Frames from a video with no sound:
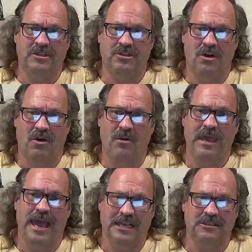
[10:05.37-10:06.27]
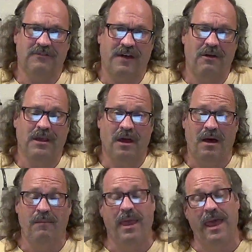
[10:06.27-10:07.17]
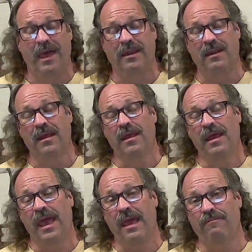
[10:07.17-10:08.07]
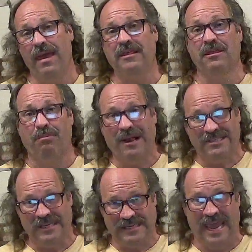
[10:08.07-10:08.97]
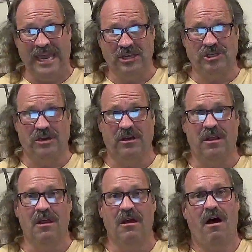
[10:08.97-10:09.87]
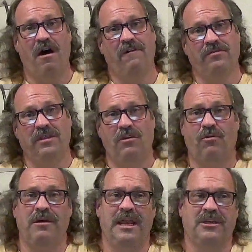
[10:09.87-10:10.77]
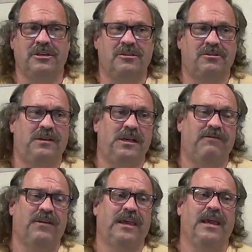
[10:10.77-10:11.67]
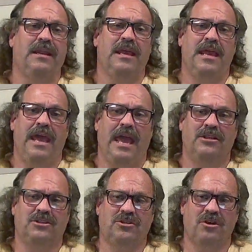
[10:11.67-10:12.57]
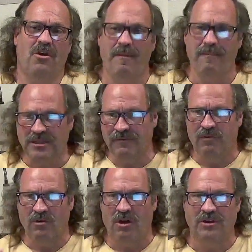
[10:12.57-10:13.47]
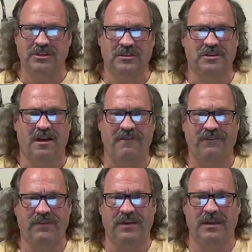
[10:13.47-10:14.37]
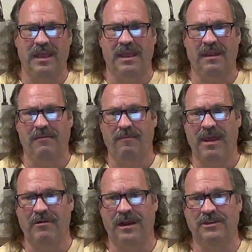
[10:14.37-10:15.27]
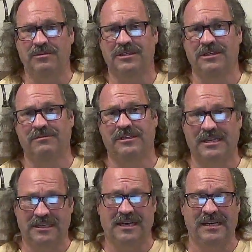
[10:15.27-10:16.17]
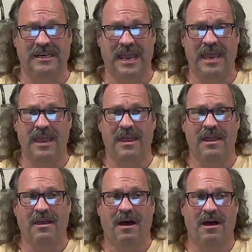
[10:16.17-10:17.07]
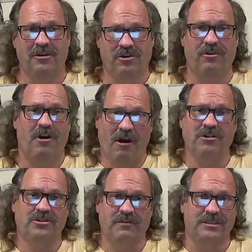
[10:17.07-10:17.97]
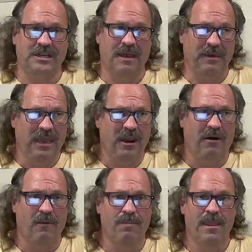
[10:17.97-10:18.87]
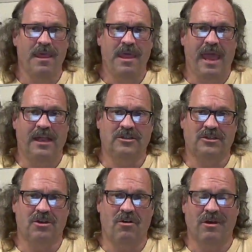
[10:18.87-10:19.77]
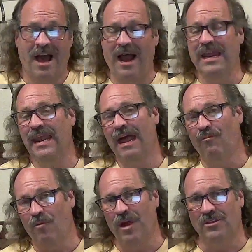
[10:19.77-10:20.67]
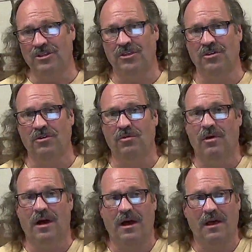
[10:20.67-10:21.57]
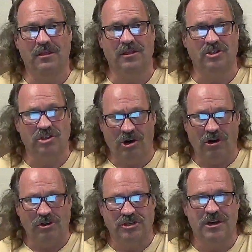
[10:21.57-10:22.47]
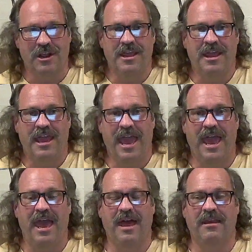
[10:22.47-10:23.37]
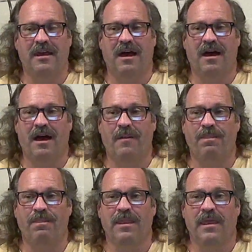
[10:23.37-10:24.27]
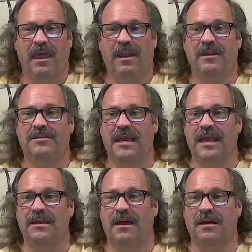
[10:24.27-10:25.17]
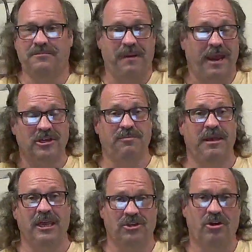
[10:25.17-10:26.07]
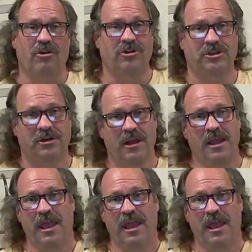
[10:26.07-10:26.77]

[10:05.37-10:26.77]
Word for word: And so he asked if I would come and, and make the presentation of the ordination certificate. And so I made some phone calls and stuff and, and made arrangements, because it was on Sunday uh, during our service time here. And so Connie and I went to uh, this church, and uh, it is a, a Spanish-speaking church.